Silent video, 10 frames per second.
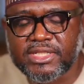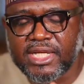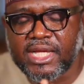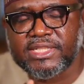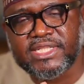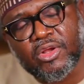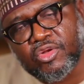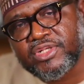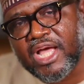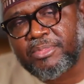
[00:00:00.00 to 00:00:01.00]

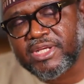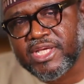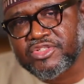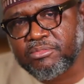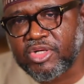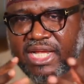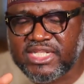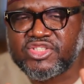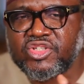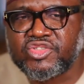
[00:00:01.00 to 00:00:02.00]
download the application. But
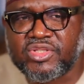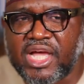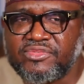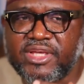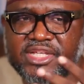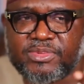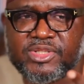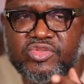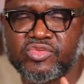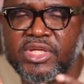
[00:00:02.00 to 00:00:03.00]
at this junction, I have to
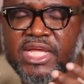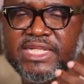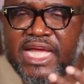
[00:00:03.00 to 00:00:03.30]
explain to you,